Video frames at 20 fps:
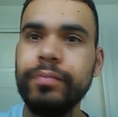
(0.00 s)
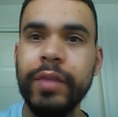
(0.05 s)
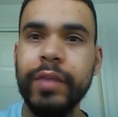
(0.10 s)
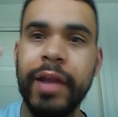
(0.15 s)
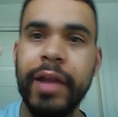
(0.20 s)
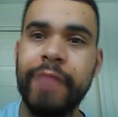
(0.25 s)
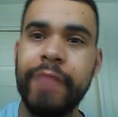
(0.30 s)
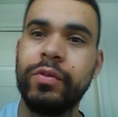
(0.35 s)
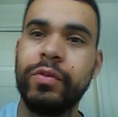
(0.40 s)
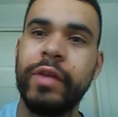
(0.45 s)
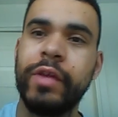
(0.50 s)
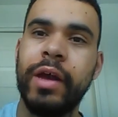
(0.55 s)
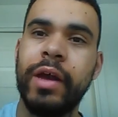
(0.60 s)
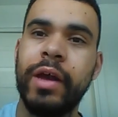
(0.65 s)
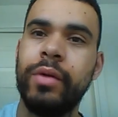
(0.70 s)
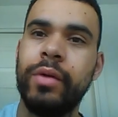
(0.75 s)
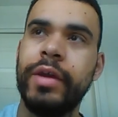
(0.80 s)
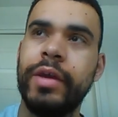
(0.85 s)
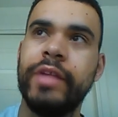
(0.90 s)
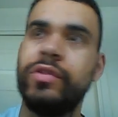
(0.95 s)
level
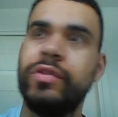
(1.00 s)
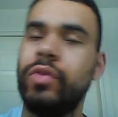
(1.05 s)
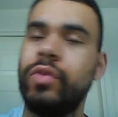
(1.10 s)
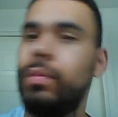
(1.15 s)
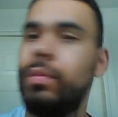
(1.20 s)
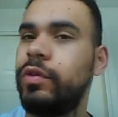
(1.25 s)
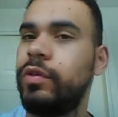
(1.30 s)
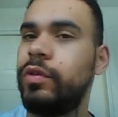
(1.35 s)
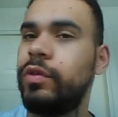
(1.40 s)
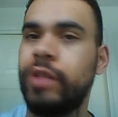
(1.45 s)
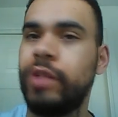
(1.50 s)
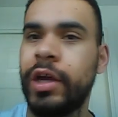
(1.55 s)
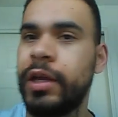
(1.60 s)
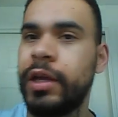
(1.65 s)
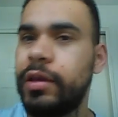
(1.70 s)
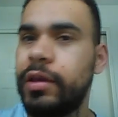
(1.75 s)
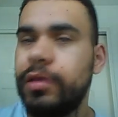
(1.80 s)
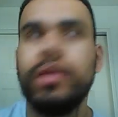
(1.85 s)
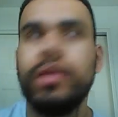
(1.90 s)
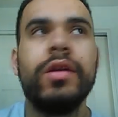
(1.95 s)
now. It's almost
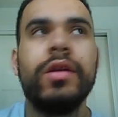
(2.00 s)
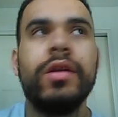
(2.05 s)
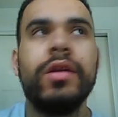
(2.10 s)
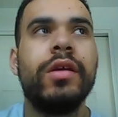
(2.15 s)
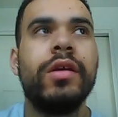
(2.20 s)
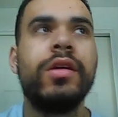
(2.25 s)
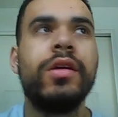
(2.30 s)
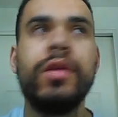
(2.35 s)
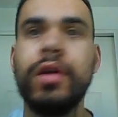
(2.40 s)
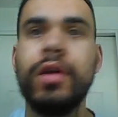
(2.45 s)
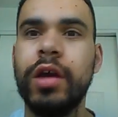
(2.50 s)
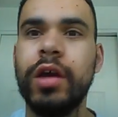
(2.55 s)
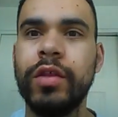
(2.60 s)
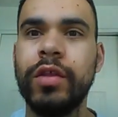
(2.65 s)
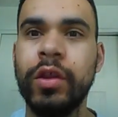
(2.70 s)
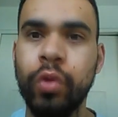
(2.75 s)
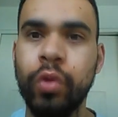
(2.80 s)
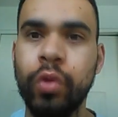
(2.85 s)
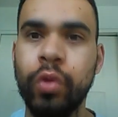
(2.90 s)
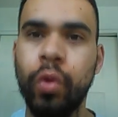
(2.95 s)
like
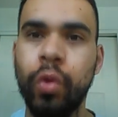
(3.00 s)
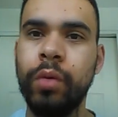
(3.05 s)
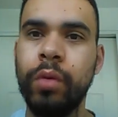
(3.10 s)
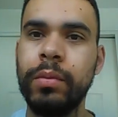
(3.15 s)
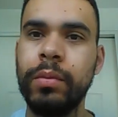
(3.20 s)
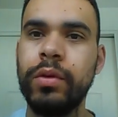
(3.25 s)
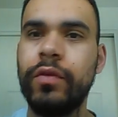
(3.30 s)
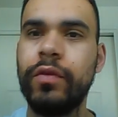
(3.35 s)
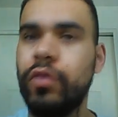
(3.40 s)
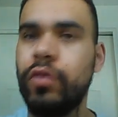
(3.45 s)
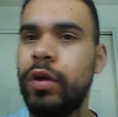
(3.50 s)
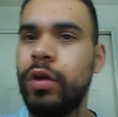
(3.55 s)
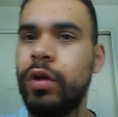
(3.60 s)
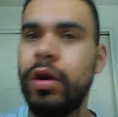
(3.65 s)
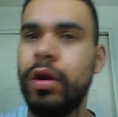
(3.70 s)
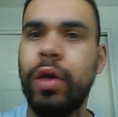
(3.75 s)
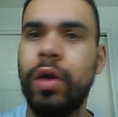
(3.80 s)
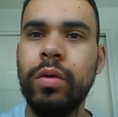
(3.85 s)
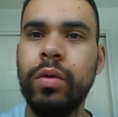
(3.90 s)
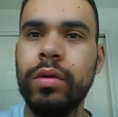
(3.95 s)
the norm for
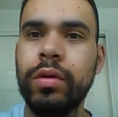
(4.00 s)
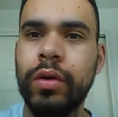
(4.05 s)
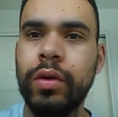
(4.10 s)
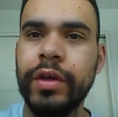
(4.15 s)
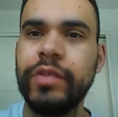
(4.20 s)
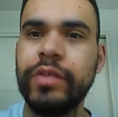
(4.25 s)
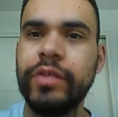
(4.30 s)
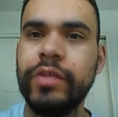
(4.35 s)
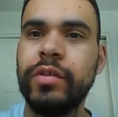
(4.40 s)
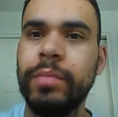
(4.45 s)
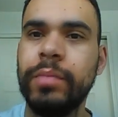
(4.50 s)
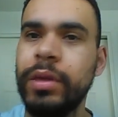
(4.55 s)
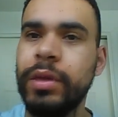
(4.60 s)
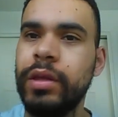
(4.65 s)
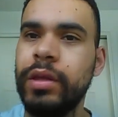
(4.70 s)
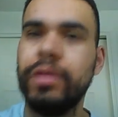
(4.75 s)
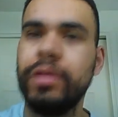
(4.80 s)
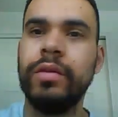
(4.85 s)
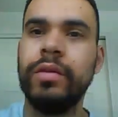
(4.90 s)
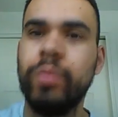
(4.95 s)
altcoin to
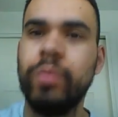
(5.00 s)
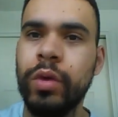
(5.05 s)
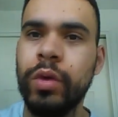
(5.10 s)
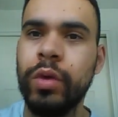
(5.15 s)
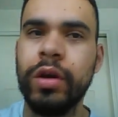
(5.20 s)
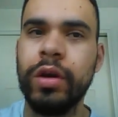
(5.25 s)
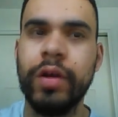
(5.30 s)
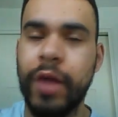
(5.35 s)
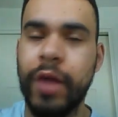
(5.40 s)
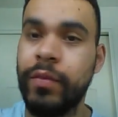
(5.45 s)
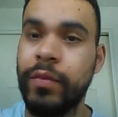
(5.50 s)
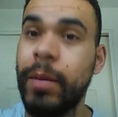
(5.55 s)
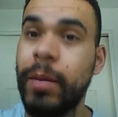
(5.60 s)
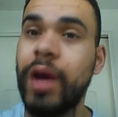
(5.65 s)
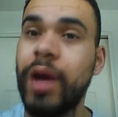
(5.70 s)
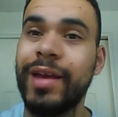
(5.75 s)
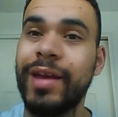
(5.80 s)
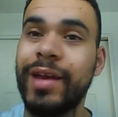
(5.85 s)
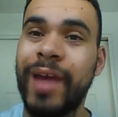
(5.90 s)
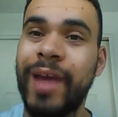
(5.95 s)
have a
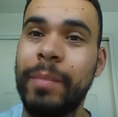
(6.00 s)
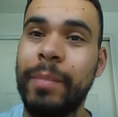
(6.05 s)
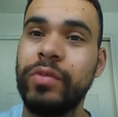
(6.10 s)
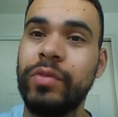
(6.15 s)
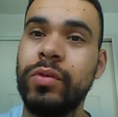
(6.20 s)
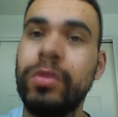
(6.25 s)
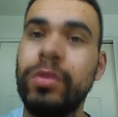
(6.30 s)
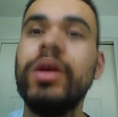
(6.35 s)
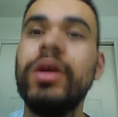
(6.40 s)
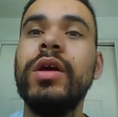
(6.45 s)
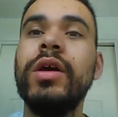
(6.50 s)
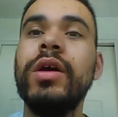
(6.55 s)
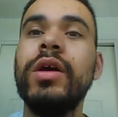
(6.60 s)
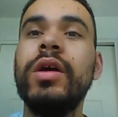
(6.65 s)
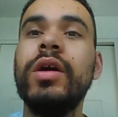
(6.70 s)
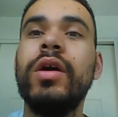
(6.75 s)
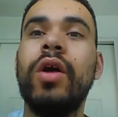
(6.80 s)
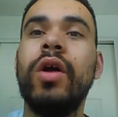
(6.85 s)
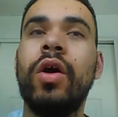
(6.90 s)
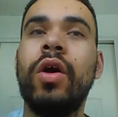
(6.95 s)
market capital
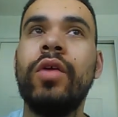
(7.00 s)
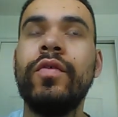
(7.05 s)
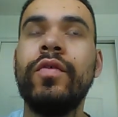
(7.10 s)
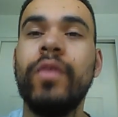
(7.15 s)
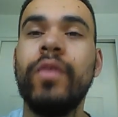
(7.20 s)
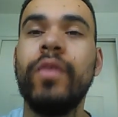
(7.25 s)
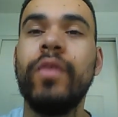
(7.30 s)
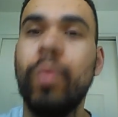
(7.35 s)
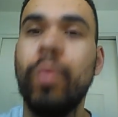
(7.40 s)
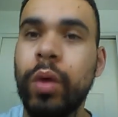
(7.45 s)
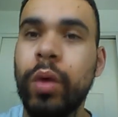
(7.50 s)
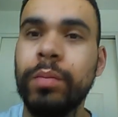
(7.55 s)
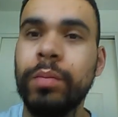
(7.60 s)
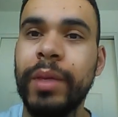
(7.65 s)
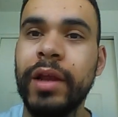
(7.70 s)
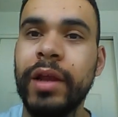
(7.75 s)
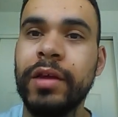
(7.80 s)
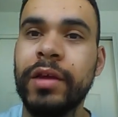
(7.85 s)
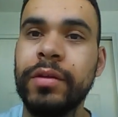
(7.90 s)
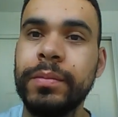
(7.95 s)
of 1
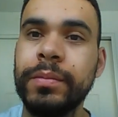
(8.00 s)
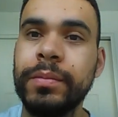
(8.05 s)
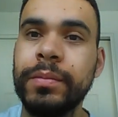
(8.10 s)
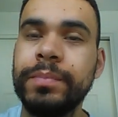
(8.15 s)
billion.